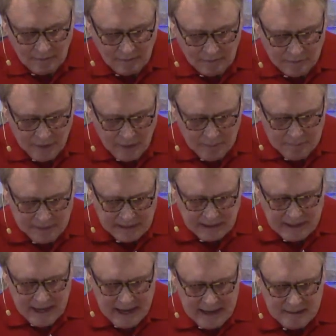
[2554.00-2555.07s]
There are many
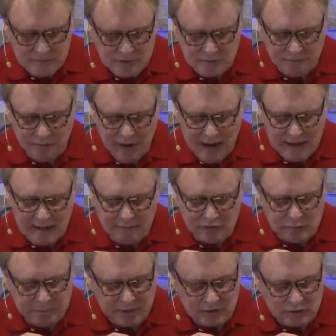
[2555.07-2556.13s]
names and variety of
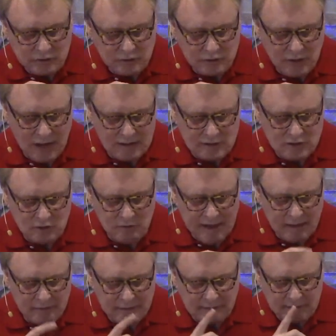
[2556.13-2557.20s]
spiritual thoughts
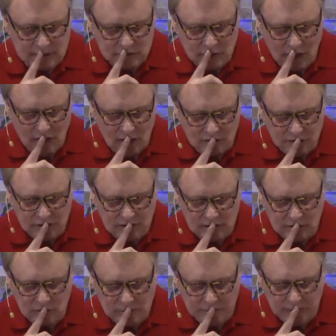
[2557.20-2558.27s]
surrounding this, all tending
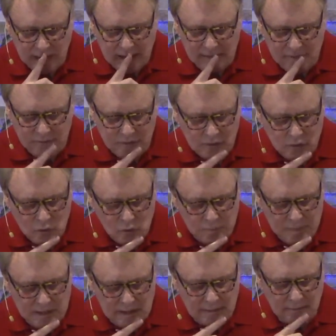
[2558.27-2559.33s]
to imply that the new
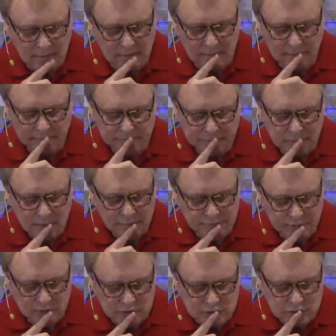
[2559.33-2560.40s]
being
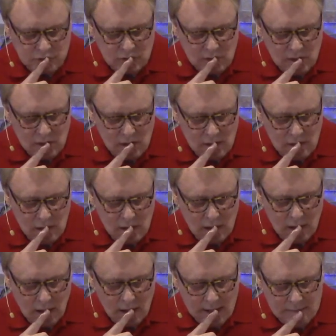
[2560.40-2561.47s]
first
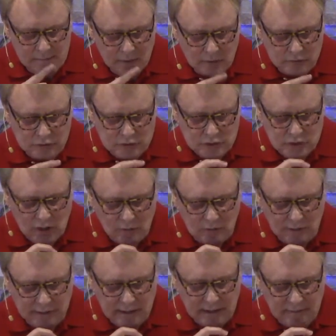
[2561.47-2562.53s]
emerges
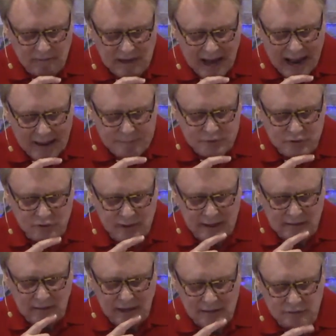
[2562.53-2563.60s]
totally in the
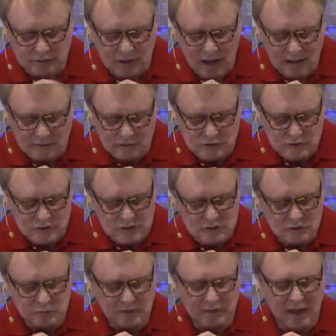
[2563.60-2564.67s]
abstract as
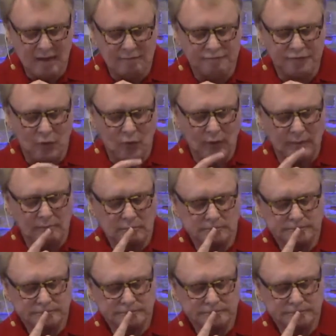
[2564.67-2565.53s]
consciousness without form.